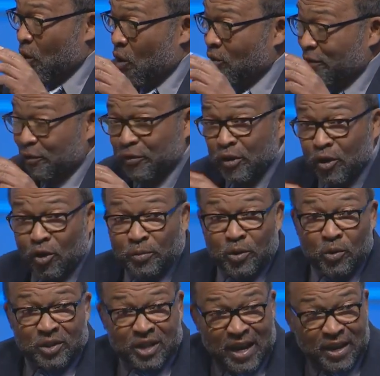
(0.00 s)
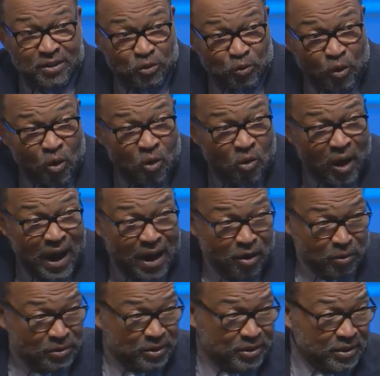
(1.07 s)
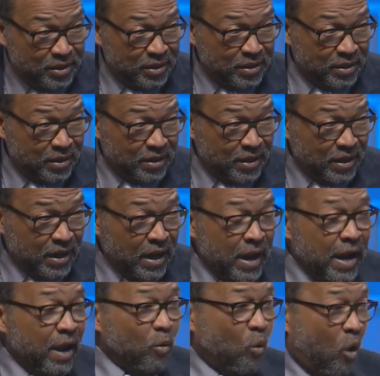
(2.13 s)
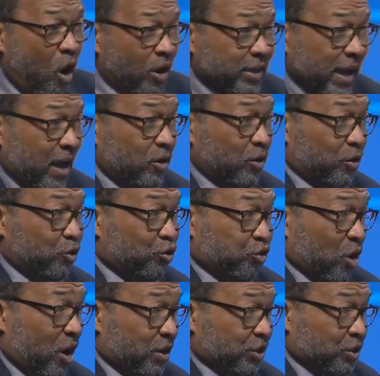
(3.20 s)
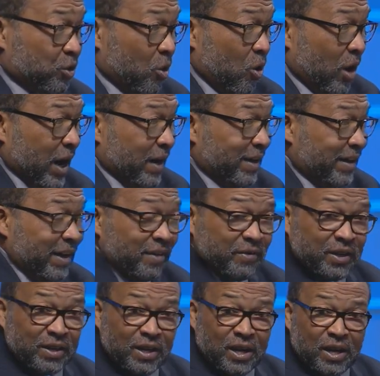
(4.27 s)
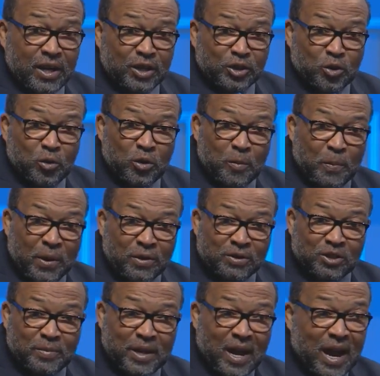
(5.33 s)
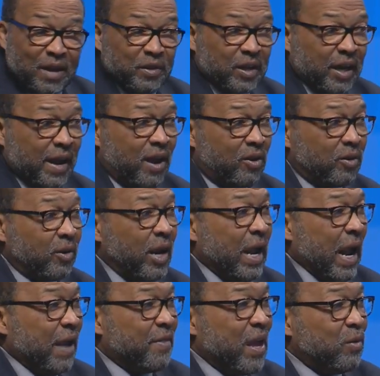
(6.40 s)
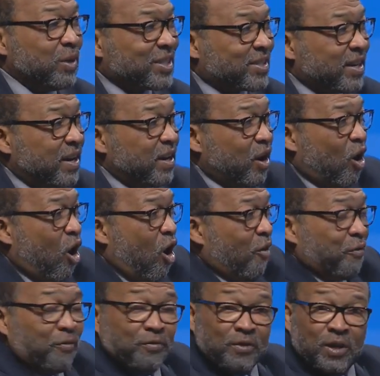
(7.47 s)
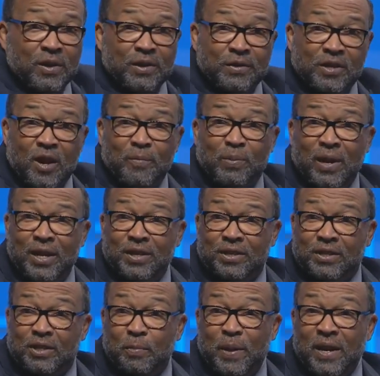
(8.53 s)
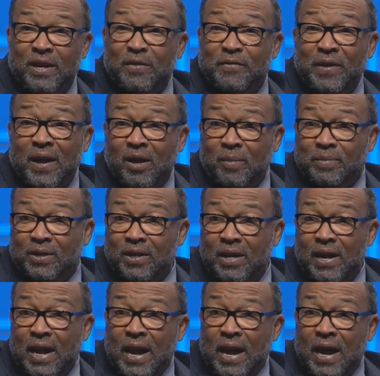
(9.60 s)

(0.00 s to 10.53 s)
roll of film, you would take the roll out and walk down to the drugstore and give it to the person behind the counter, and they would send it off someplace to be developed.